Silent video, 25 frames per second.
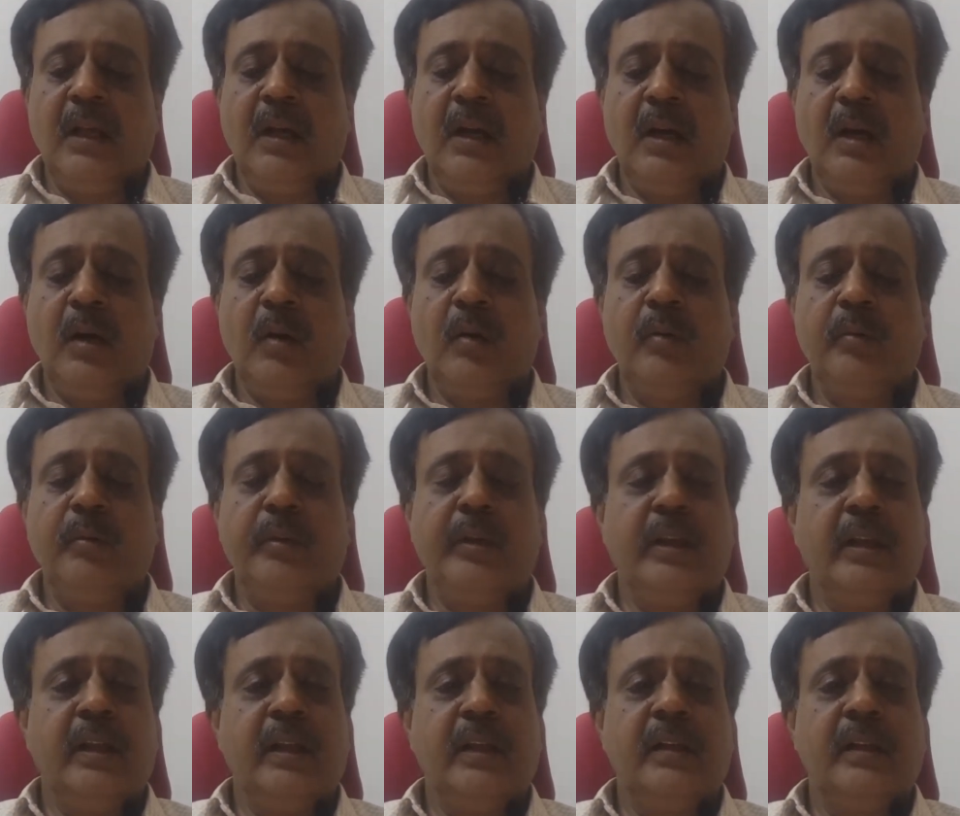How
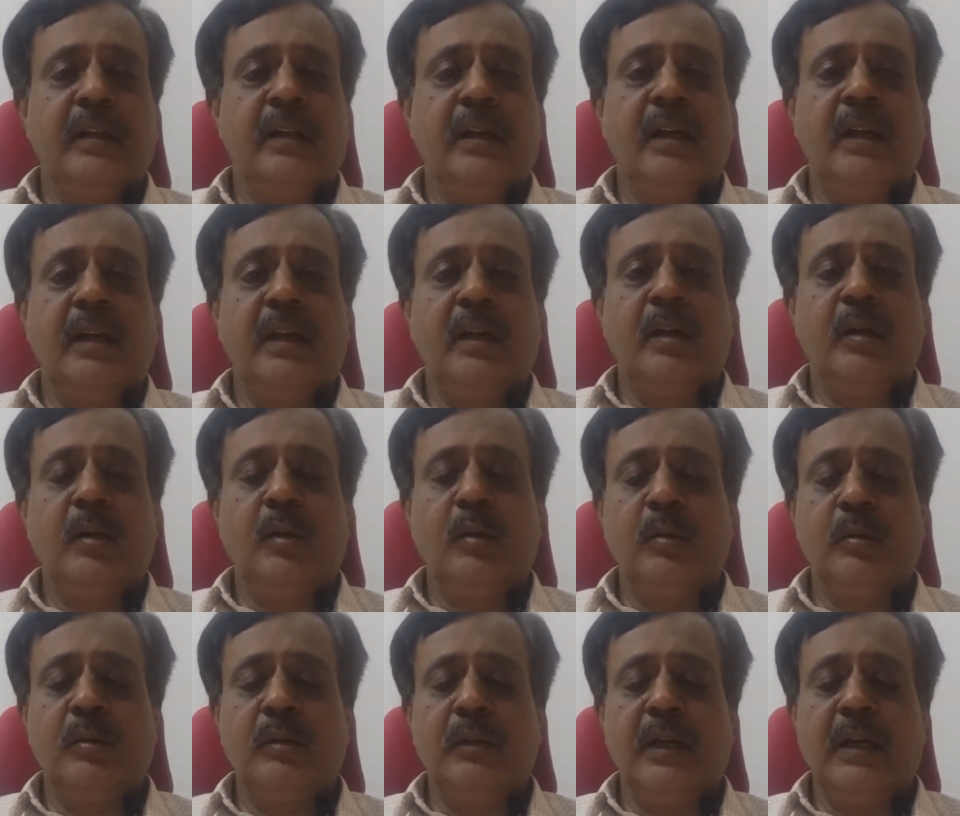we can
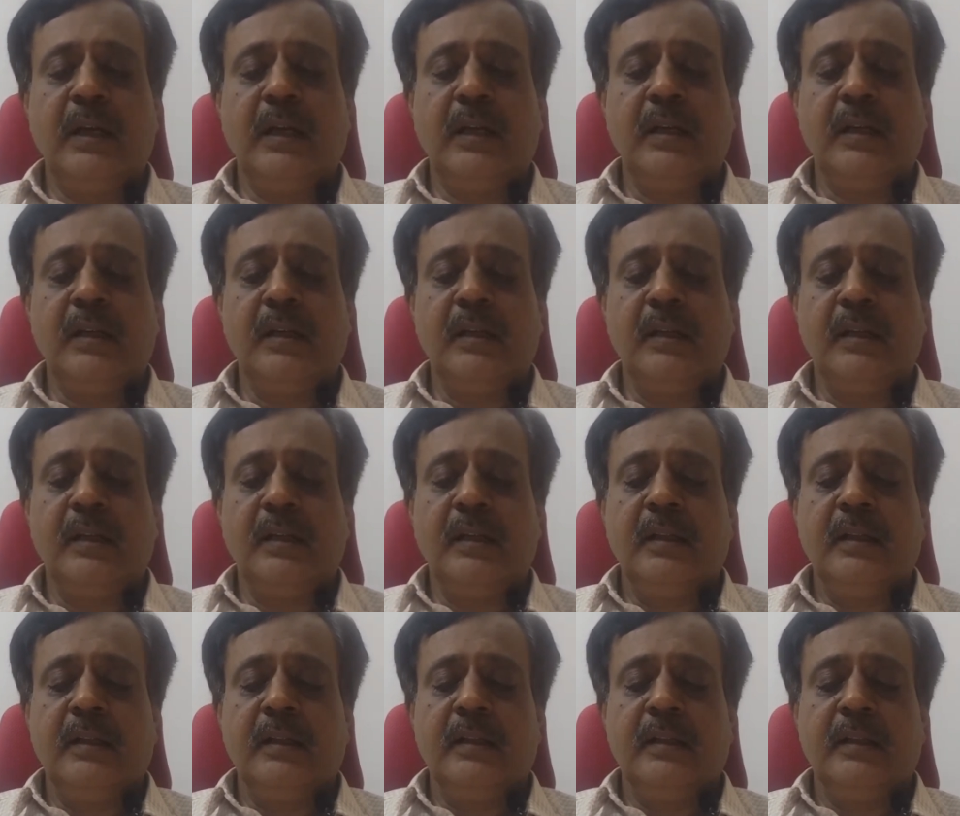do that?
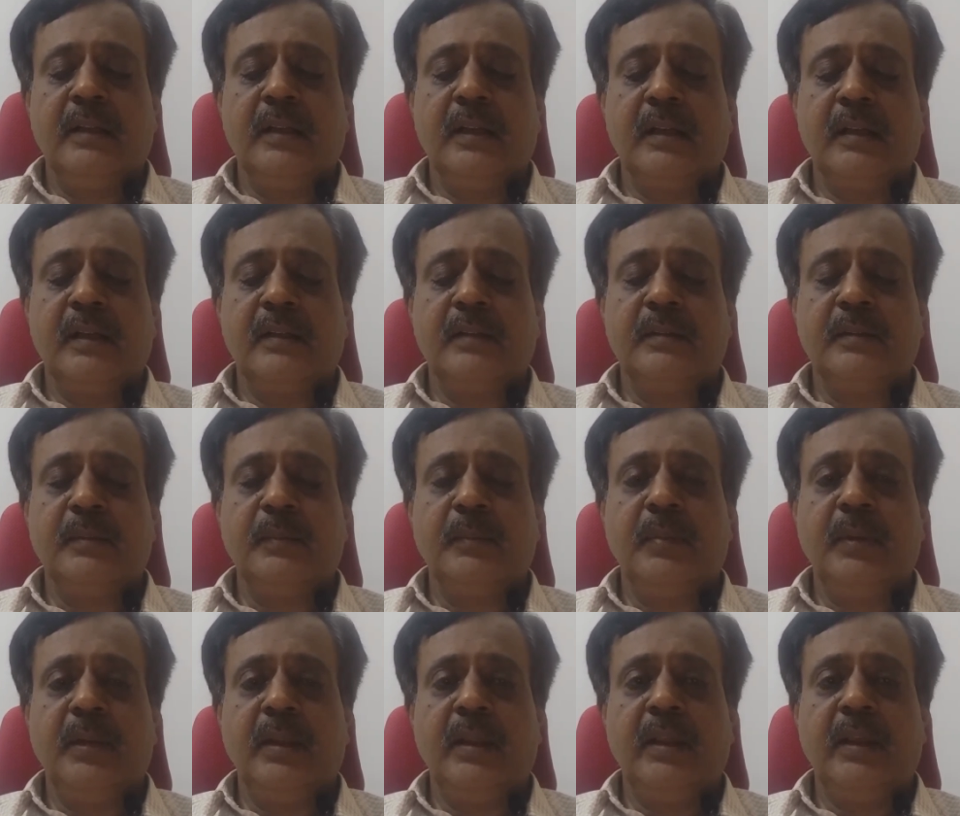There are
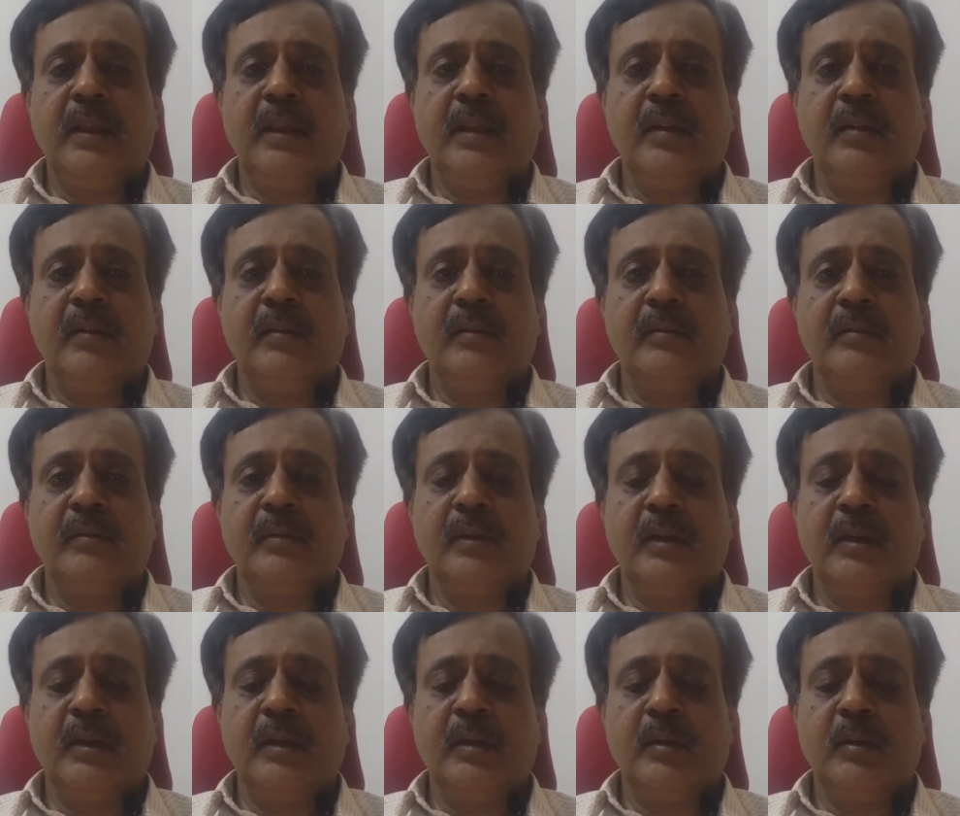simply
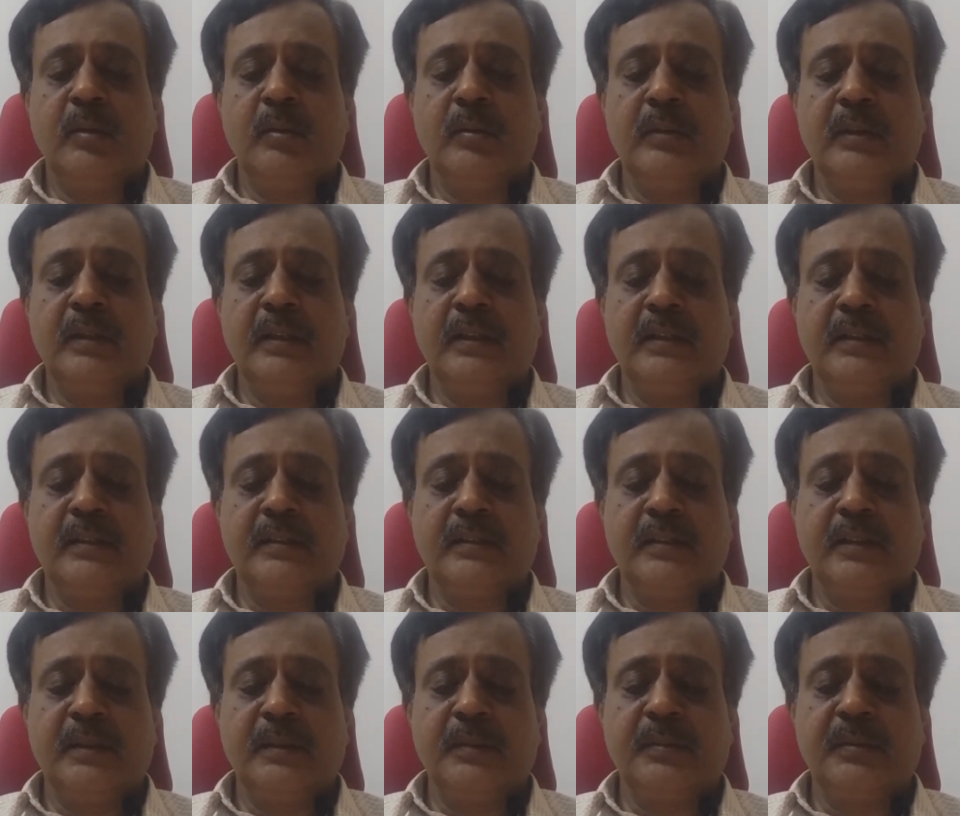2-3
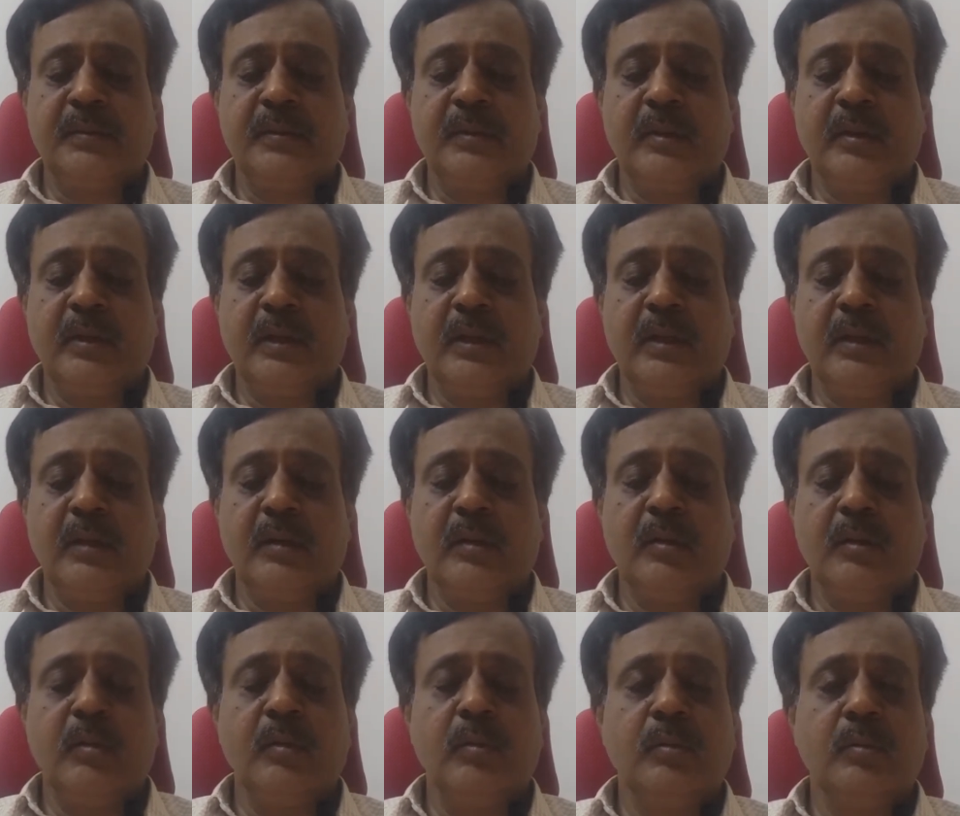steps you
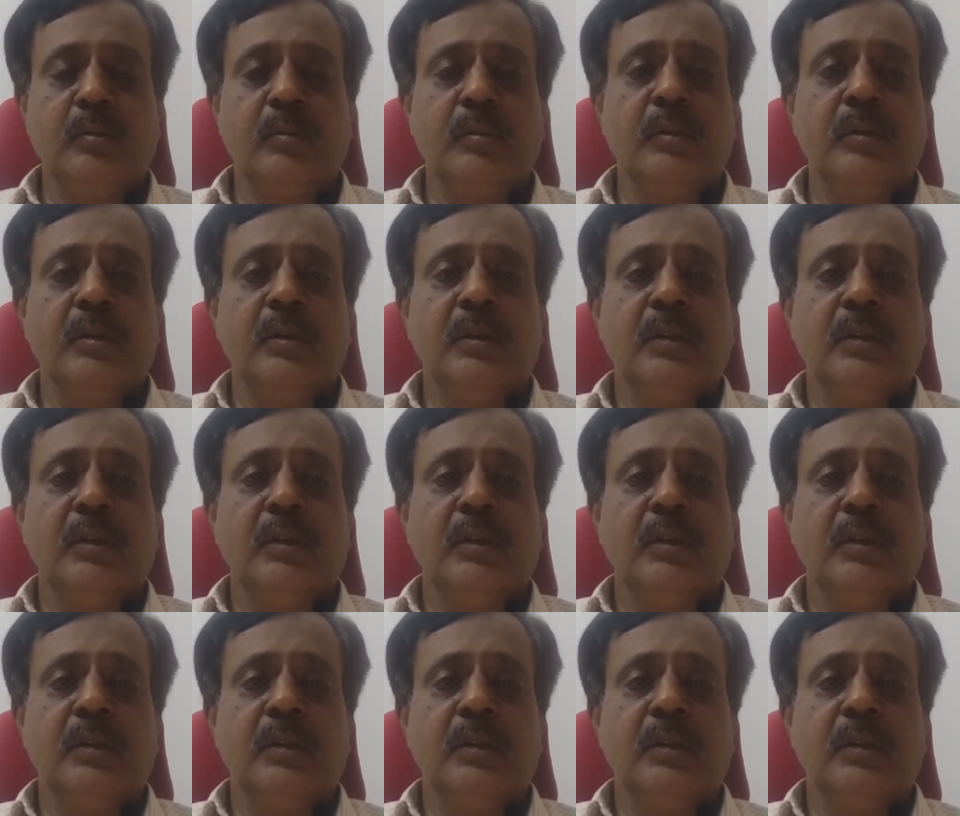can do.